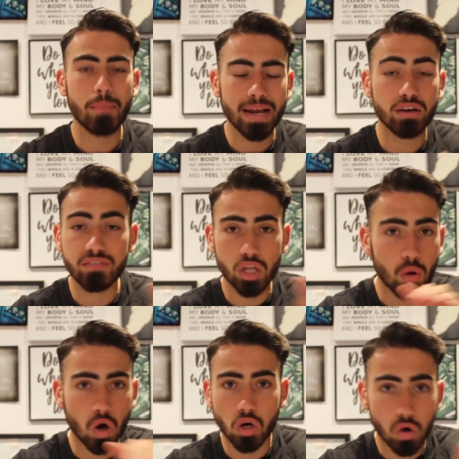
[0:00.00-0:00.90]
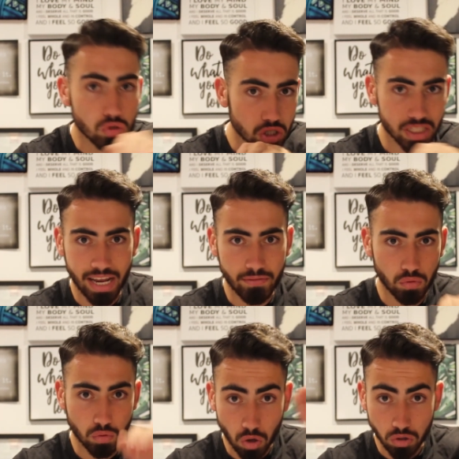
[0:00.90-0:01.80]
may not even know at a conscious
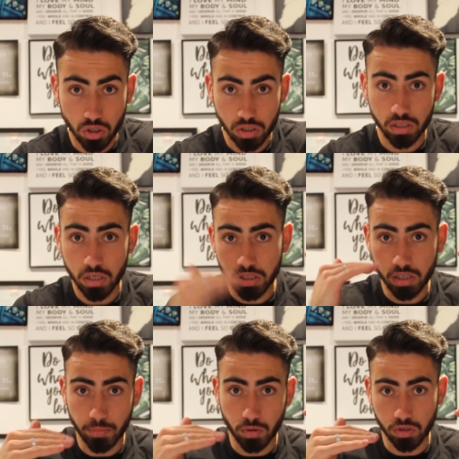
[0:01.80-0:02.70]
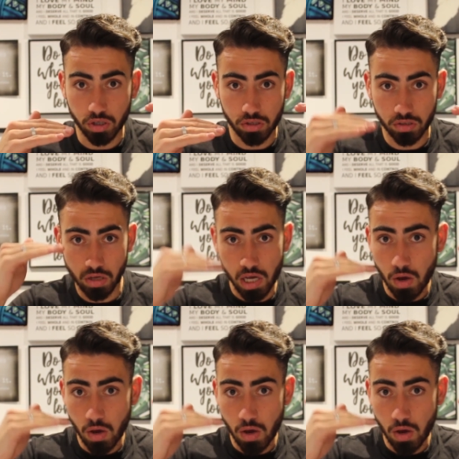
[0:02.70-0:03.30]
level, conscious, subconscious.